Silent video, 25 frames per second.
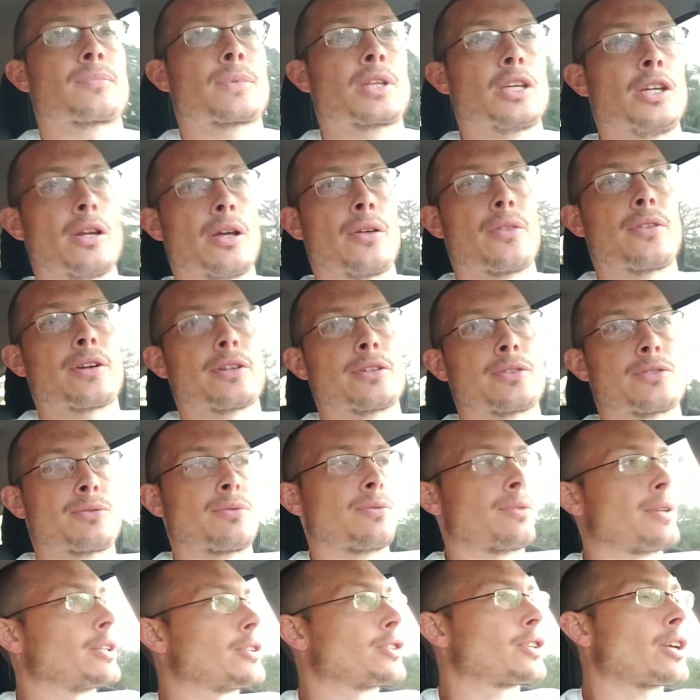
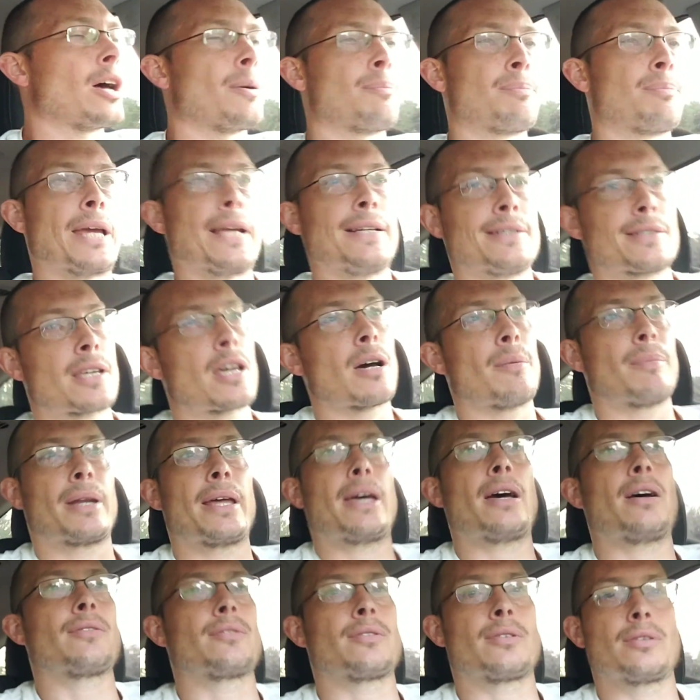There's updates coming
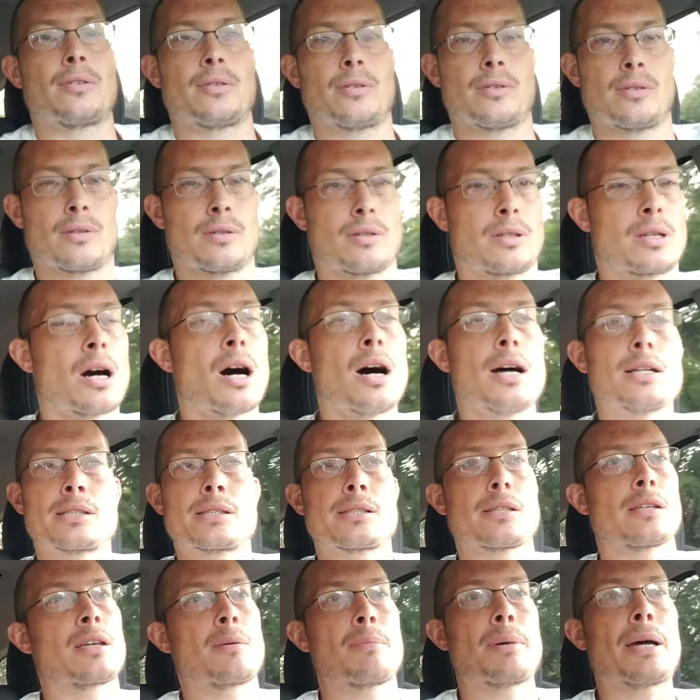out
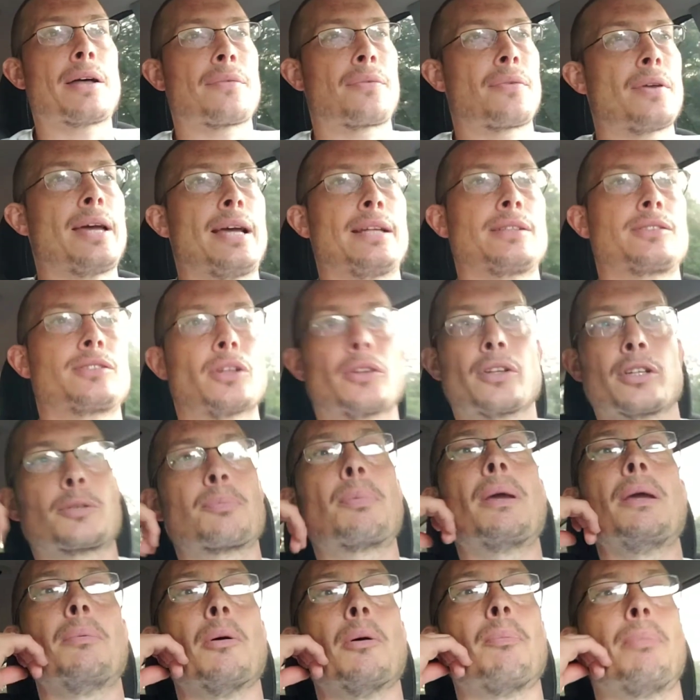constantly about that. So there's
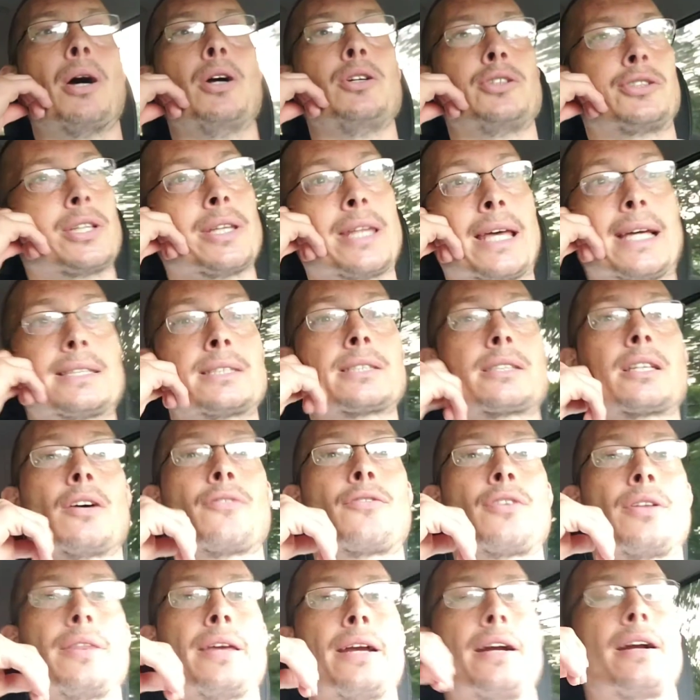people posting that
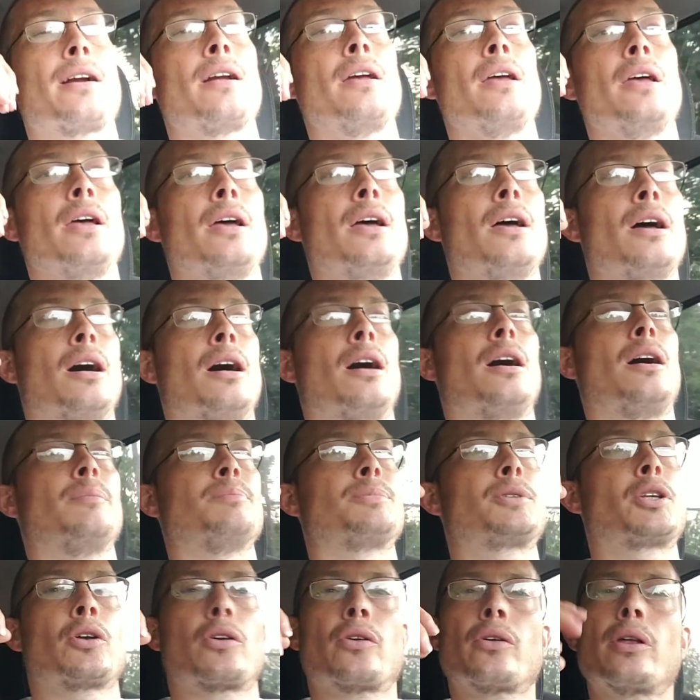stuff in there.
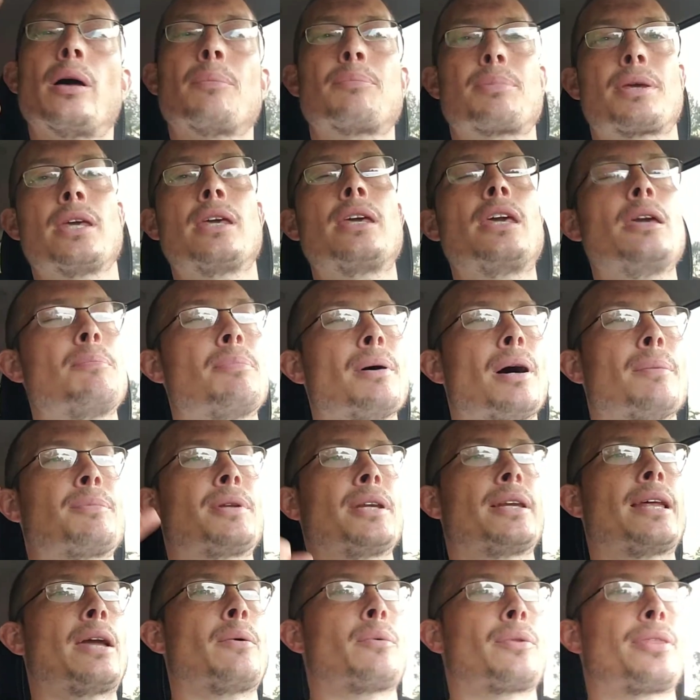So it'll help you keep up to
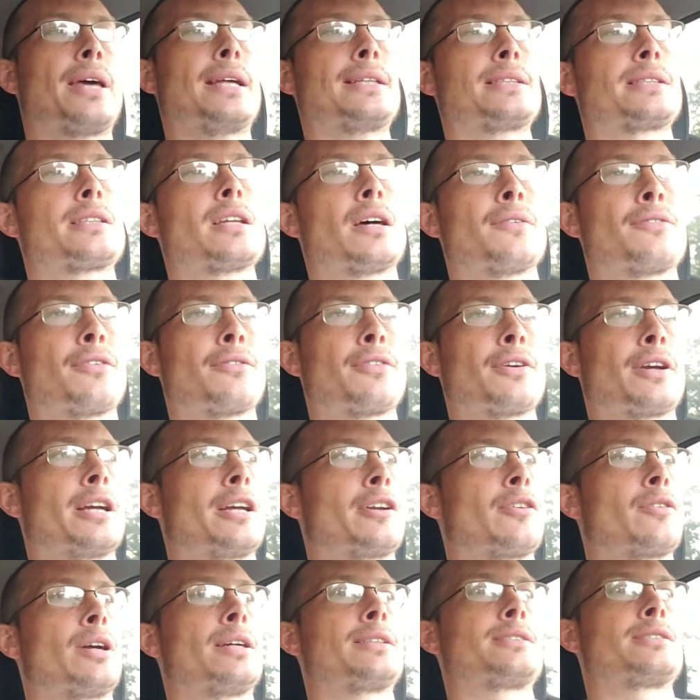date with that stuff if you're
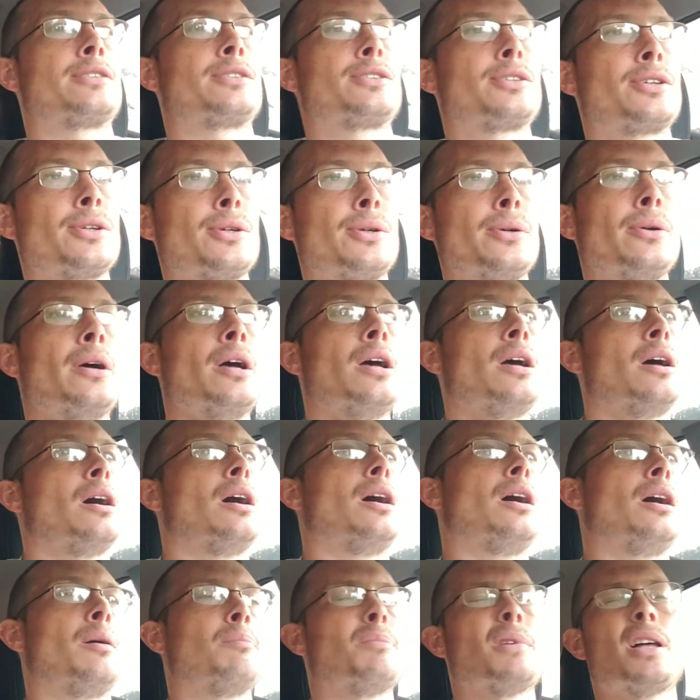interested too.
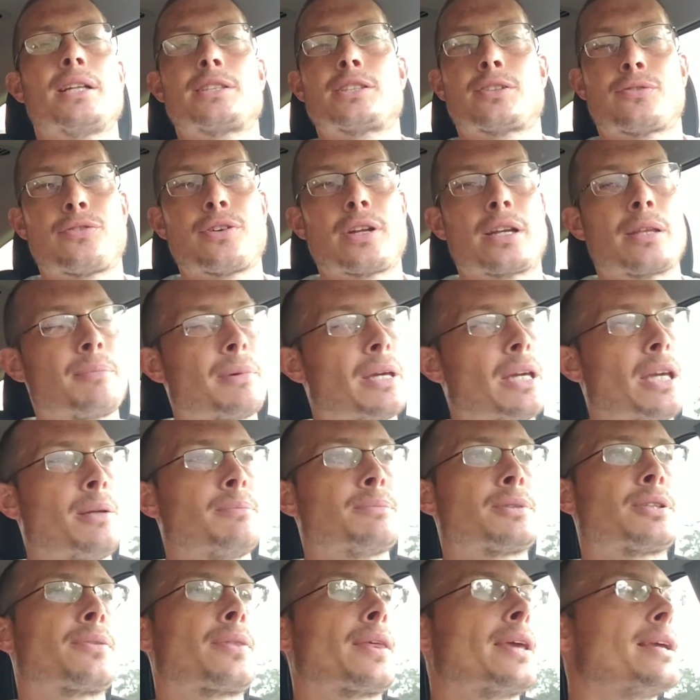Lots of funny
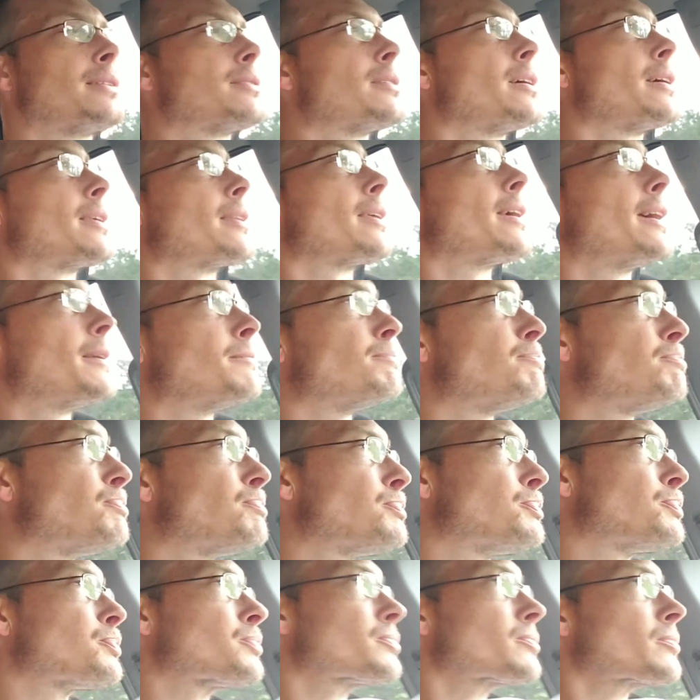memes, things like that.
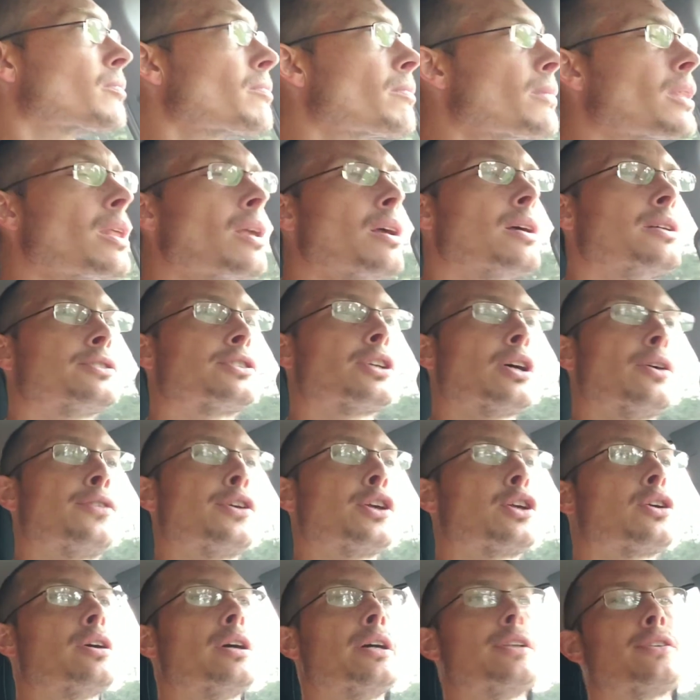So if you
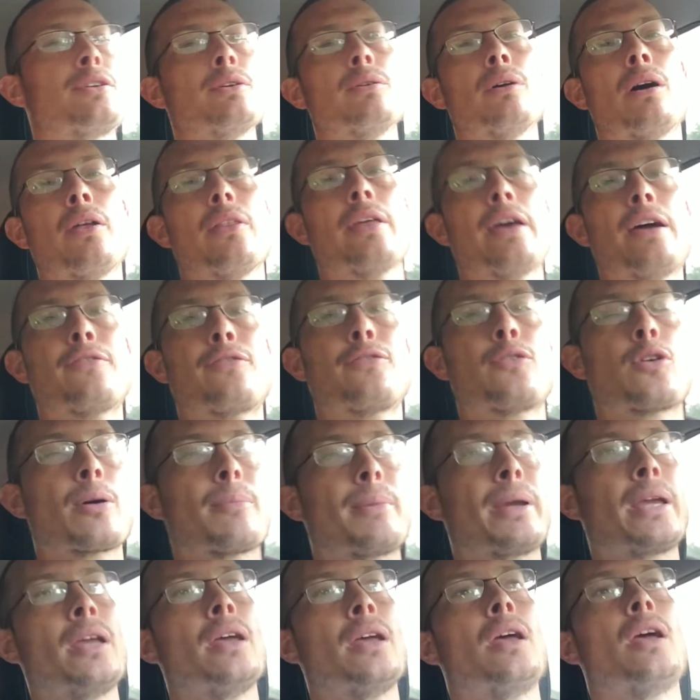could, do all that for me.